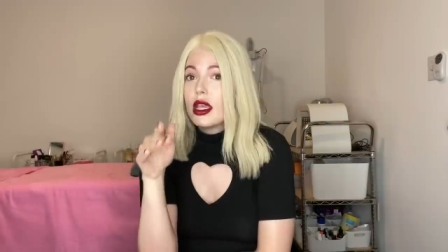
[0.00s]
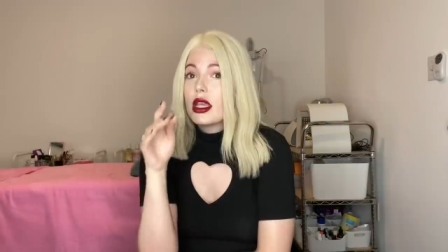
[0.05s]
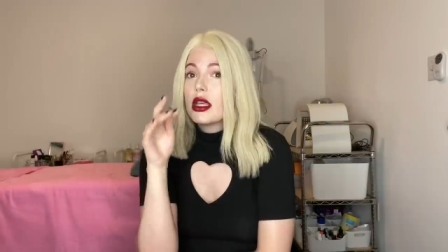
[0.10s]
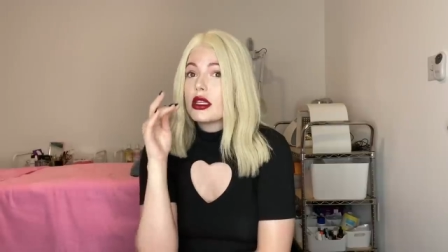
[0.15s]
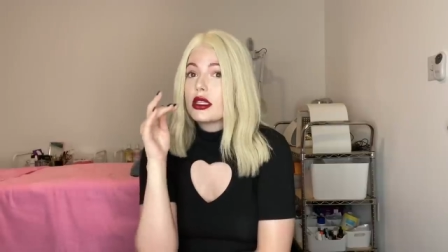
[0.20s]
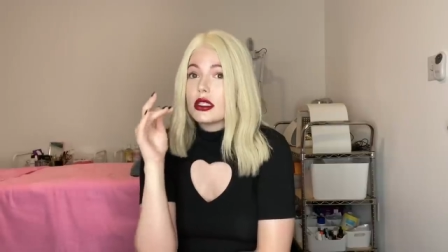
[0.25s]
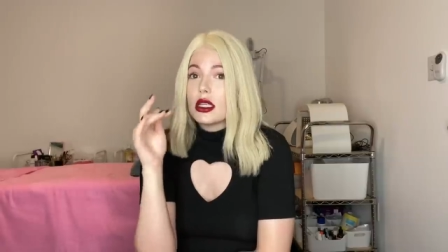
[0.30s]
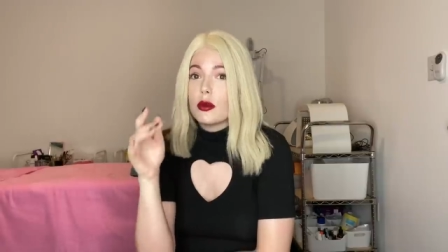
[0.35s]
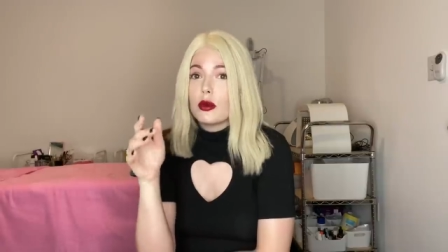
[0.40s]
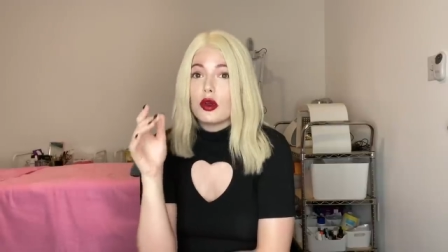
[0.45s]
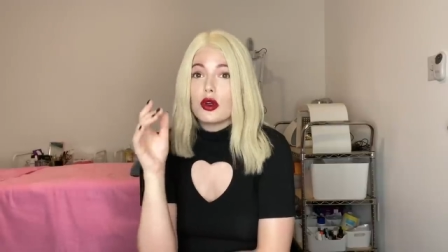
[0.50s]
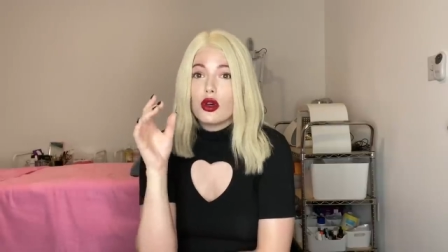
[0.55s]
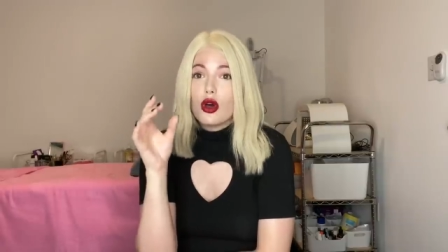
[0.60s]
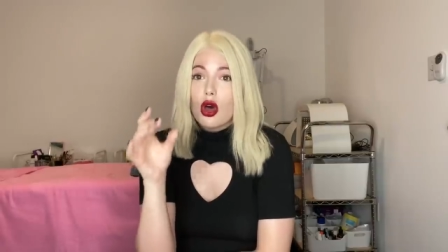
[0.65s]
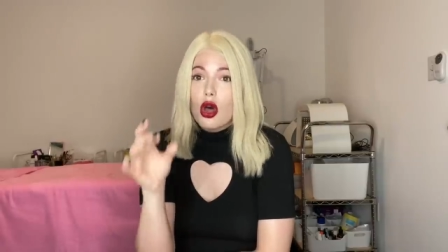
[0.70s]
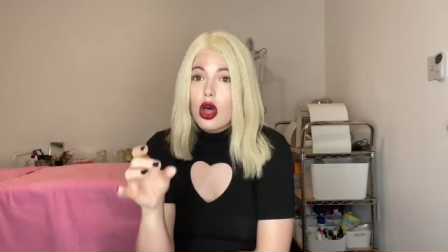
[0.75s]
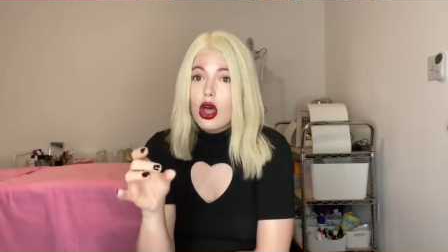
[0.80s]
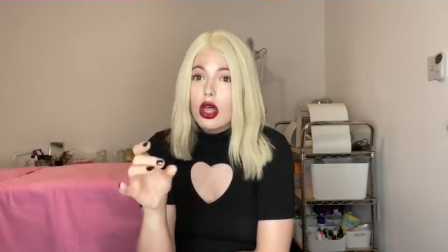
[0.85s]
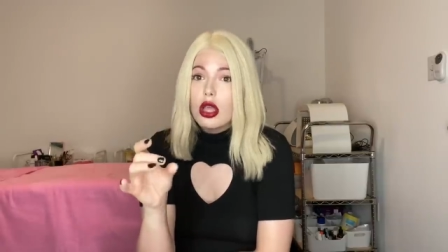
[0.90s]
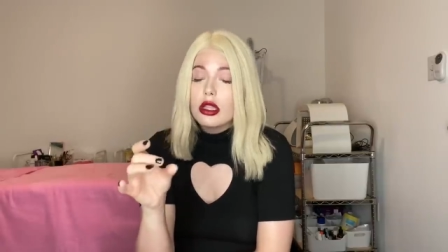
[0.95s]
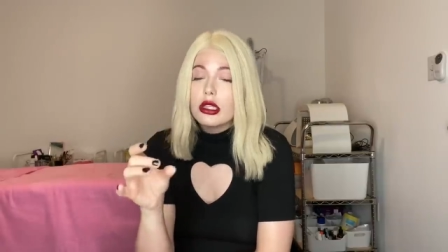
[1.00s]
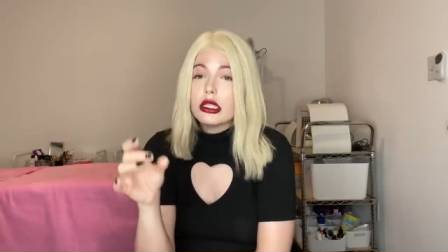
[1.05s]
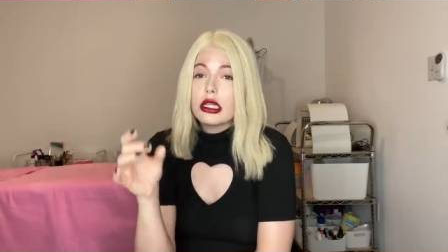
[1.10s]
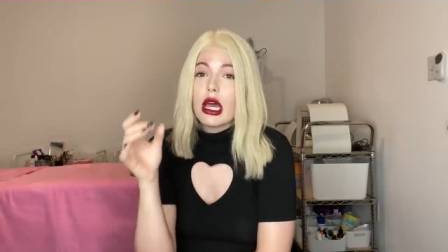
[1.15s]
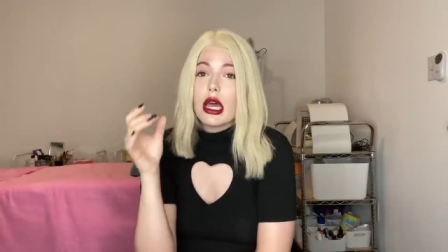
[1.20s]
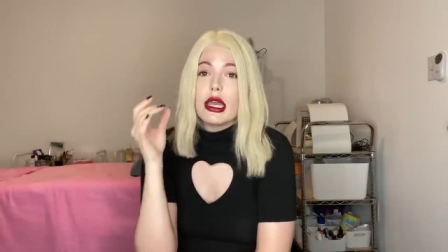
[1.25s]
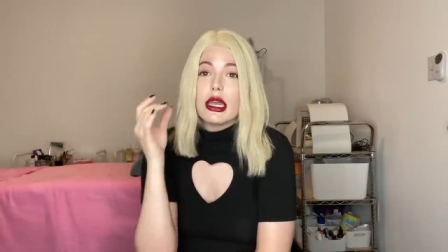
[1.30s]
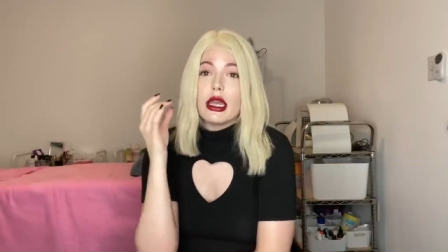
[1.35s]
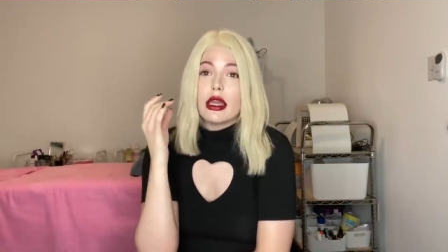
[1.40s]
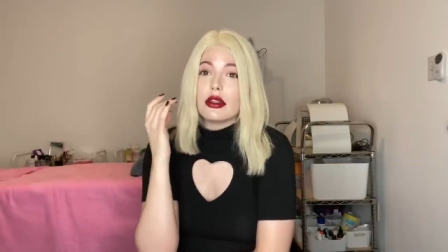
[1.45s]
Someone called,
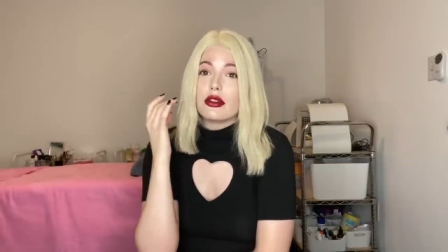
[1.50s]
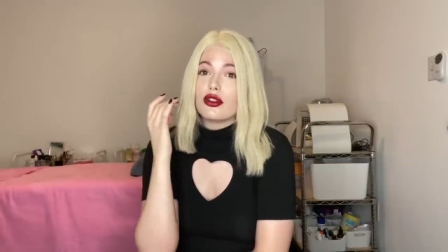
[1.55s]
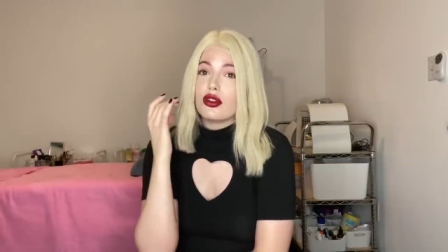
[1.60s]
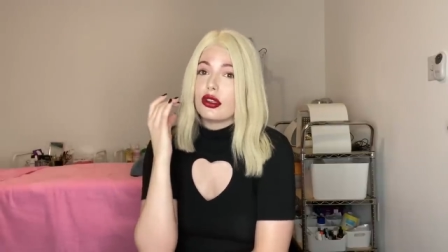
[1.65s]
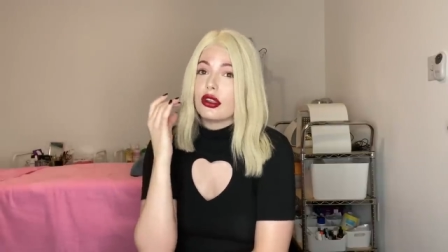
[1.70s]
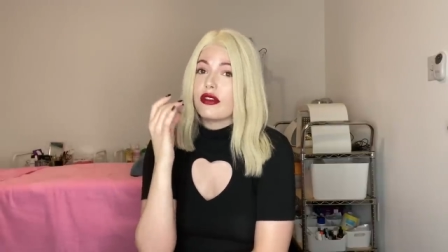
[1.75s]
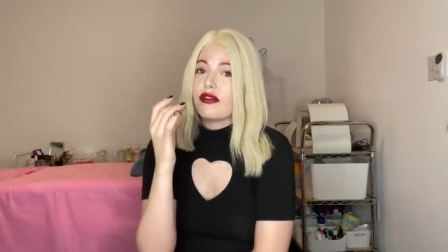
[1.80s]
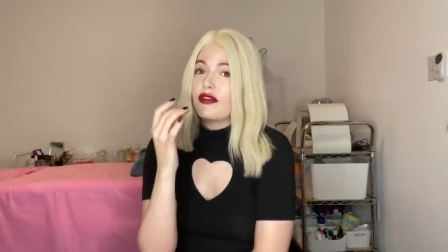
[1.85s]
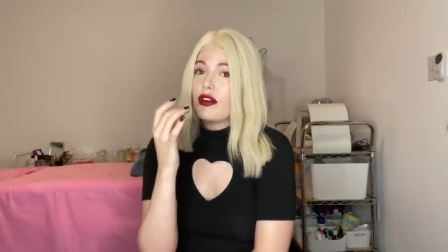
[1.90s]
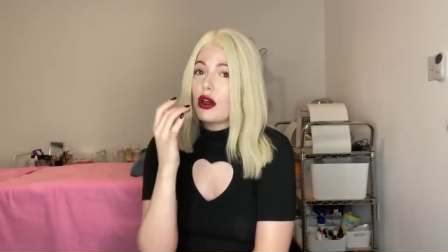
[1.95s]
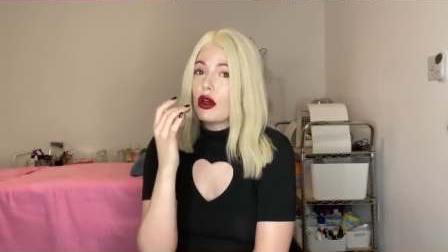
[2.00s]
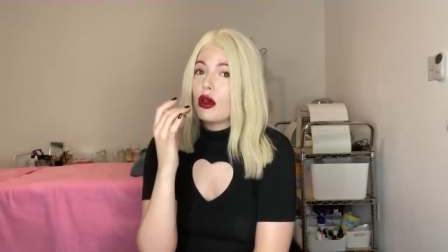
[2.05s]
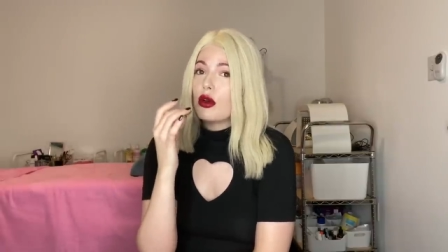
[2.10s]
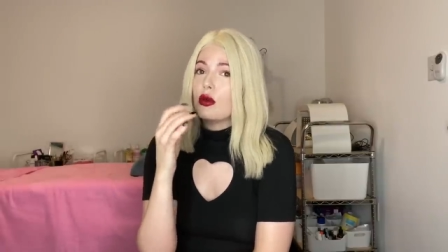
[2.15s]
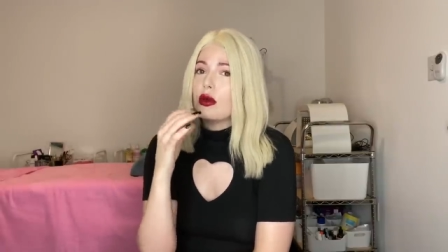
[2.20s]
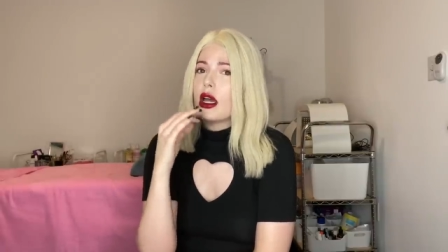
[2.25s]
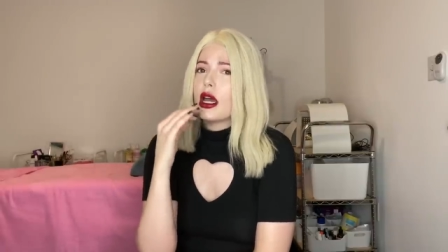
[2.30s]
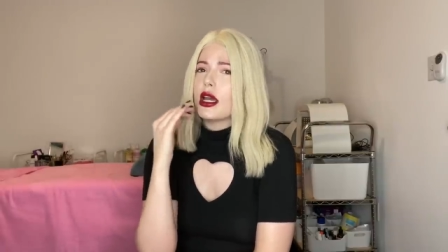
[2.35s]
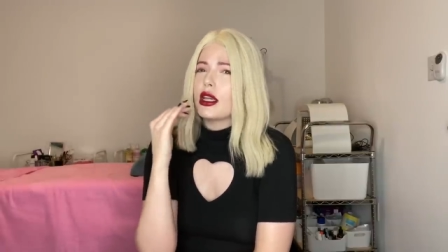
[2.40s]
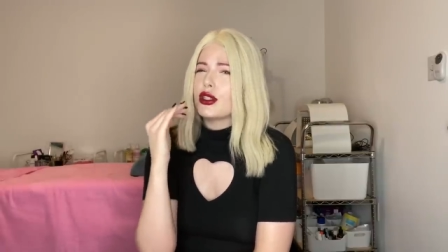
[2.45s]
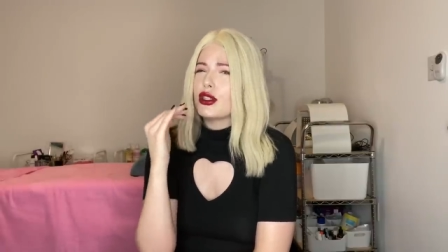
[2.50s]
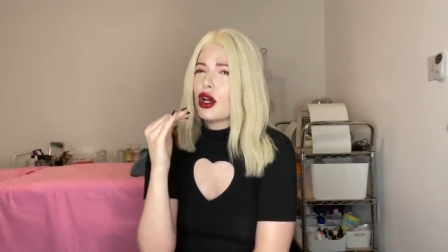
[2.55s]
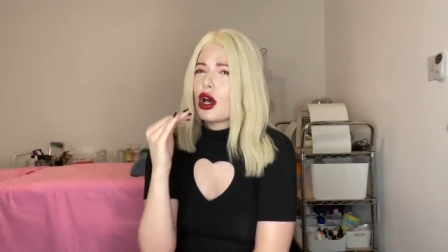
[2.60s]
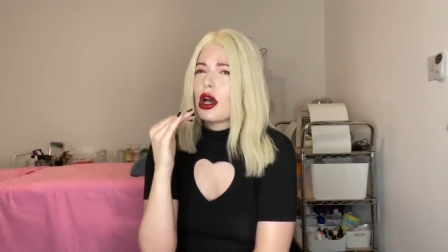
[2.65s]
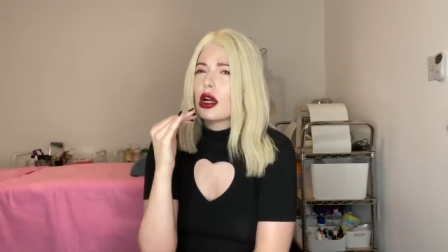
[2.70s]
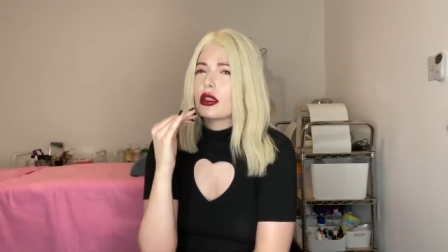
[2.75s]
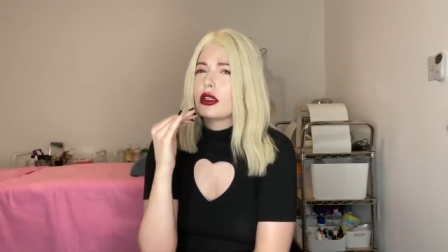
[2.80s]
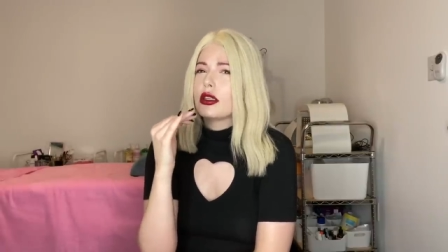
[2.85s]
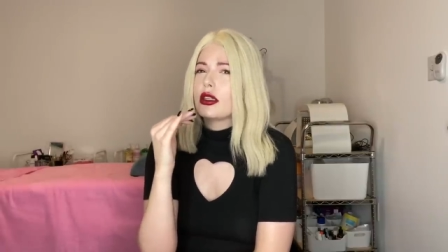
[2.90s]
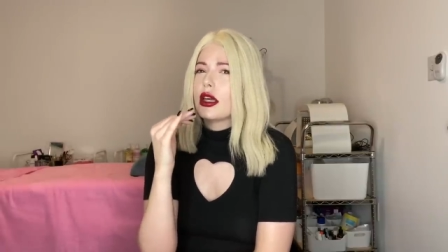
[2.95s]
I answered the phone, I
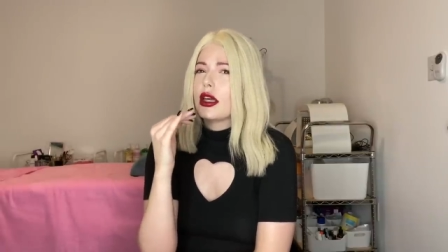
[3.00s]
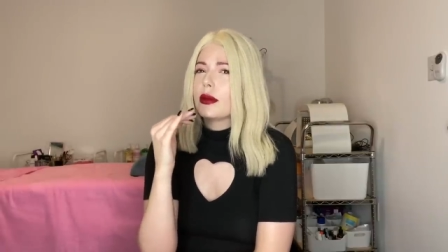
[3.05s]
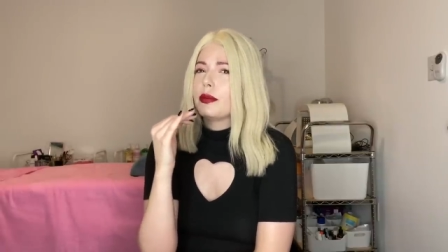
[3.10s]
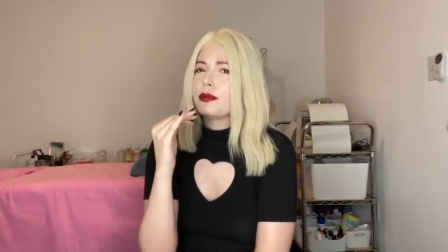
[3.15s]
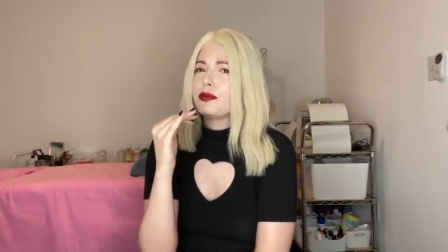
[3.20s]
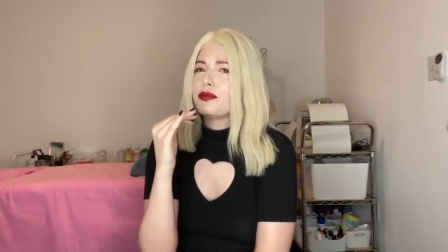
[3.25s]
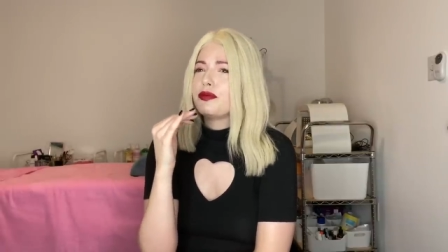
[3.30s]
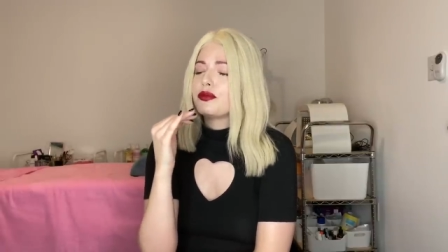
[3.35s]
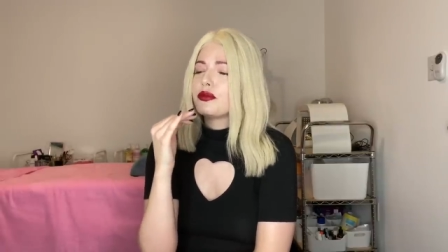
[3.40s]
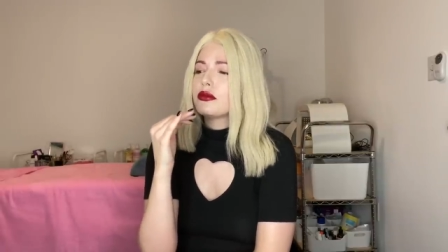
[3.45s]
talked to them.